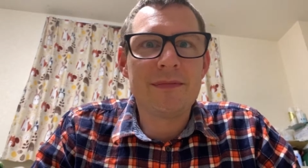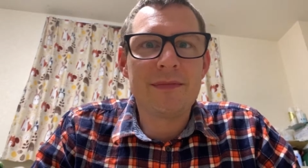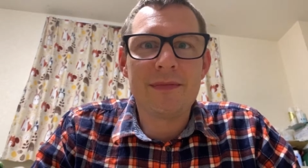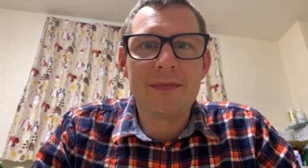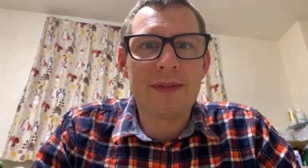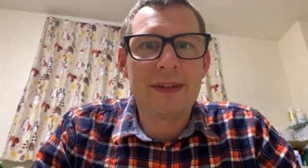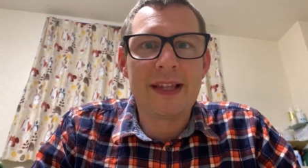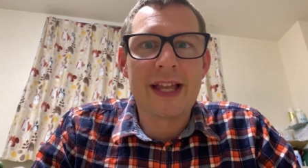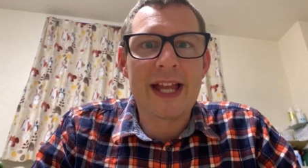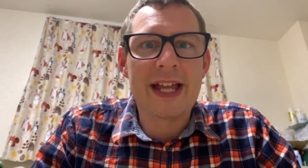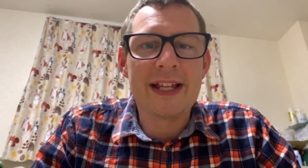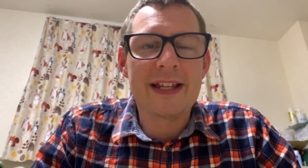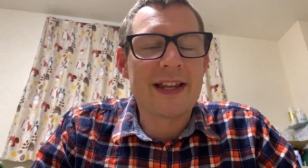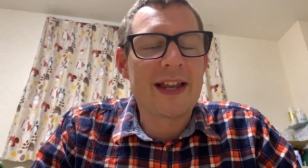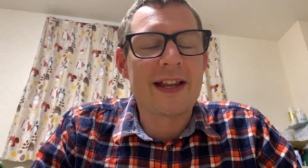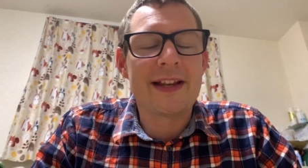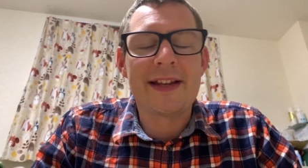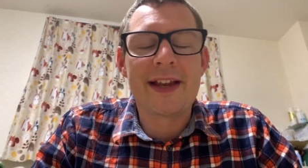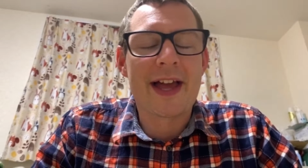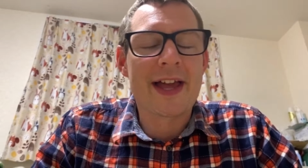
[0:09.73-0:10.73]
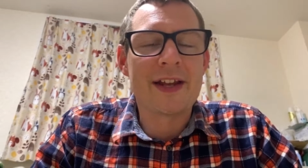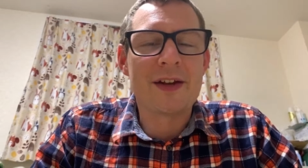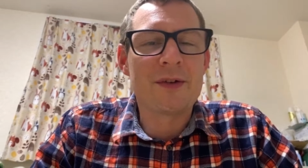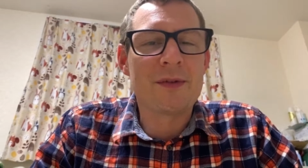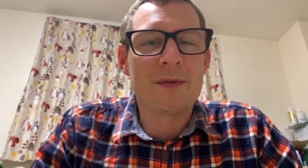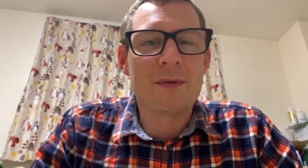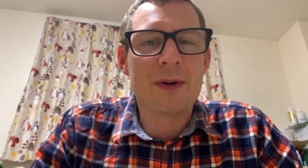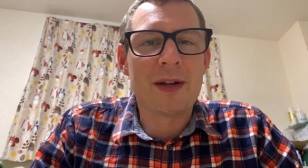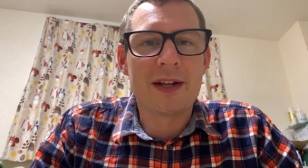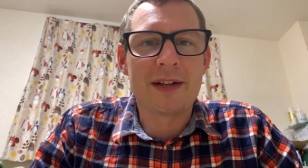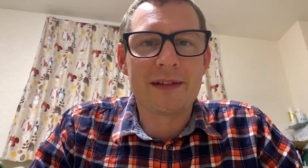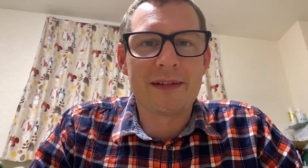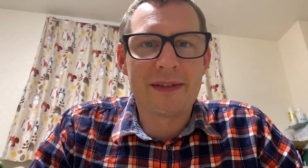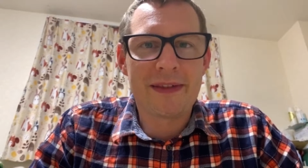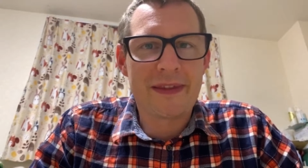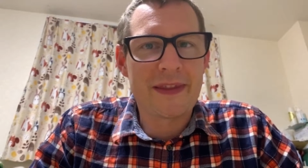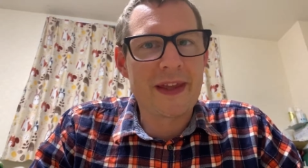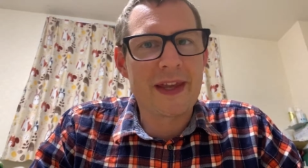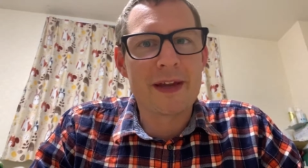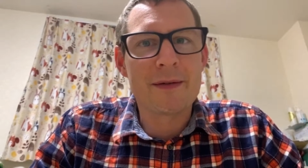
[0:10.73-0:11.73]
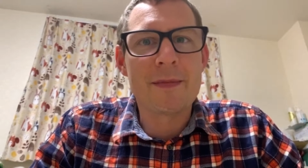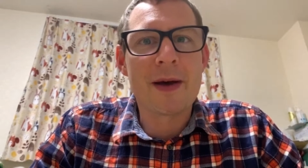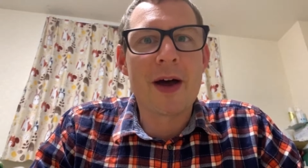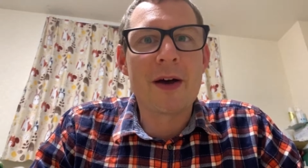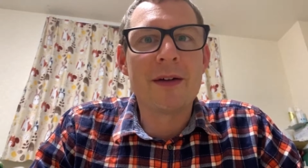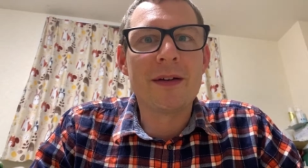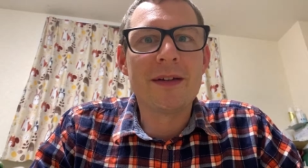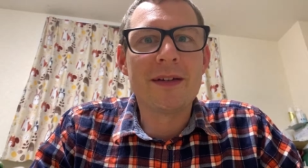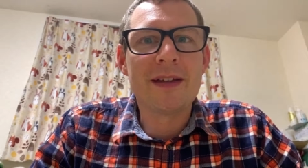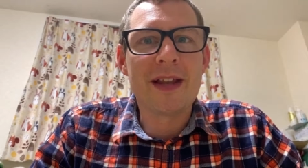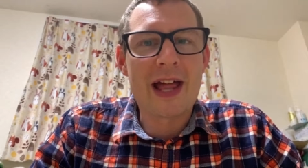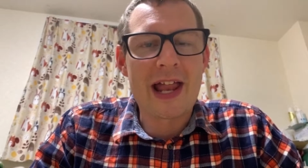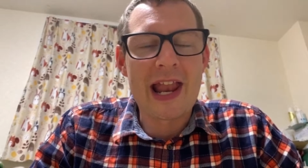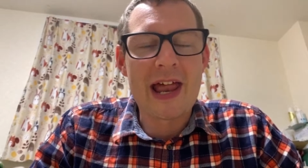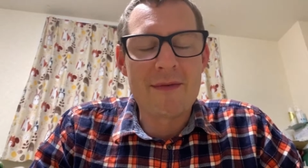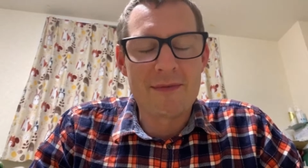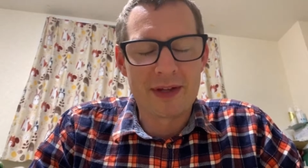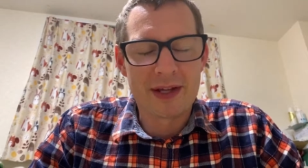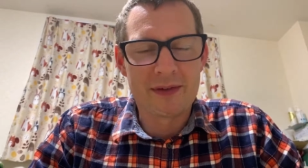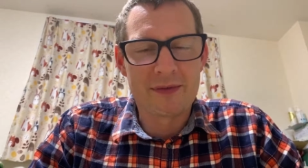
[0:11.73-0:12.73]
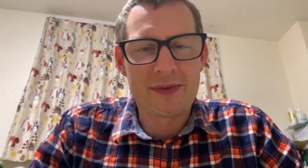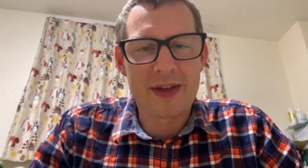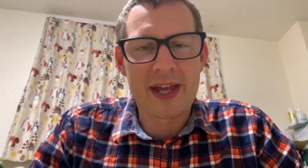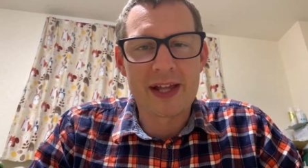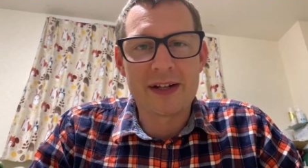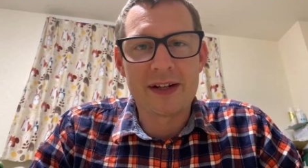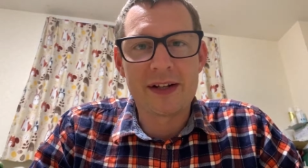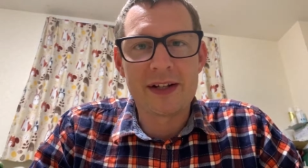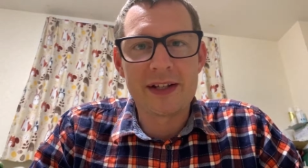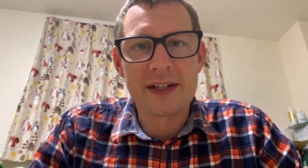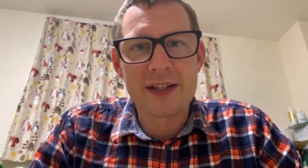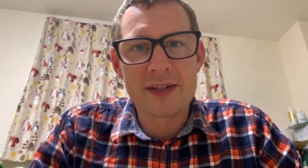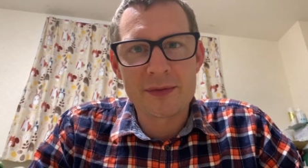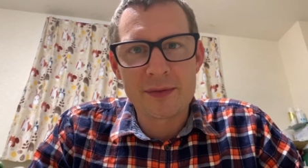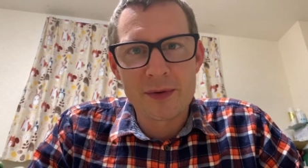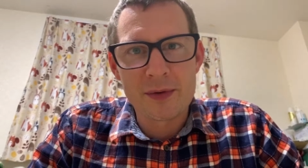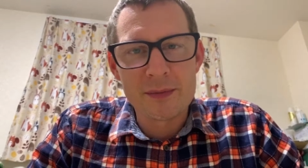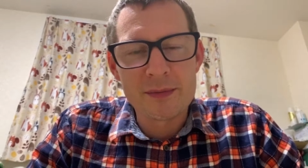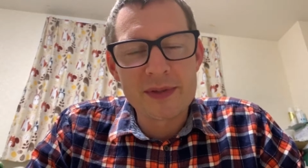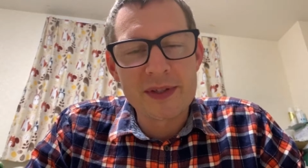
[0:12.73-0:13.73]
late and I don't want to think about not having a fan on in this room,